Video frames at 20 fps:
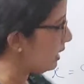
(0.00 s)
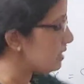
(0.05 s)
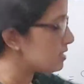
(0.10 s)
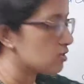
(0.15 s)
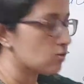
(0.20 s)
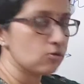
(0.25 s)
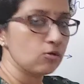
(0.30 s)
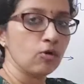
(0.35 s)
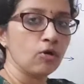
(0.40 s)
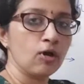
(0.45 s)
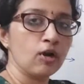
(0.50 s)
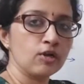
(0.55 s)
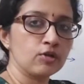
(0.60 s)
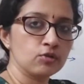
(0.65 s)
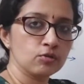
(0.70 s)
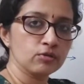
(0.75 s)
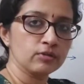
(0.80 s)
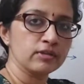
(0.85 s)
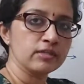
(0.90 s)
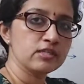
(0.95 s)
let's go
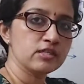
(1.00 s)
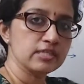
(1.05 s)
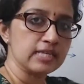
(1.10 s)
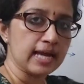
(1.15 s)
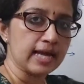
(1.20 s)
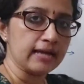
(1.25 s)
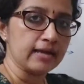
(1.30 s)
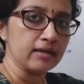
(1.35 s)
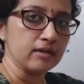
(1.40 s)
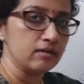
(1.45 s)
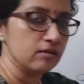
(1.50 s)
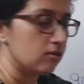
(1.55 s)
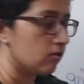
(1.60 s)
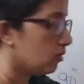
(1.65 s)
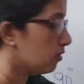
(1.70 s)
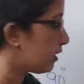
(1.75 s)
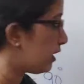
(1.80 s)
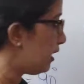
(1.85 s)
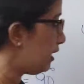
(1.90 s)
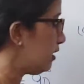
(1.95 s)
on to this angle.
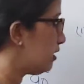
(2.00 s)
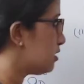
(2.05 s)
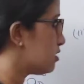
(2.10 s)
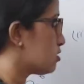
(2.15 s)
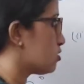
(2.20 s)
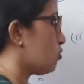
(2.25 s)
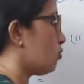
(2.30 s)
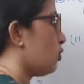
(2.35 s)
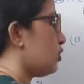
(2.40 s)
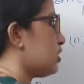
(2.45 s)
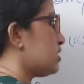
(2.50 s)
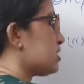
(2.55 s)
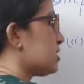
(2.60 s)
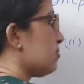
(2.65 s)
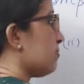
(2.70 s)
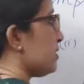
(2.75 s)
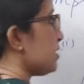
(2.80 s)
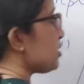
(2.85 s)
Okay, so what is the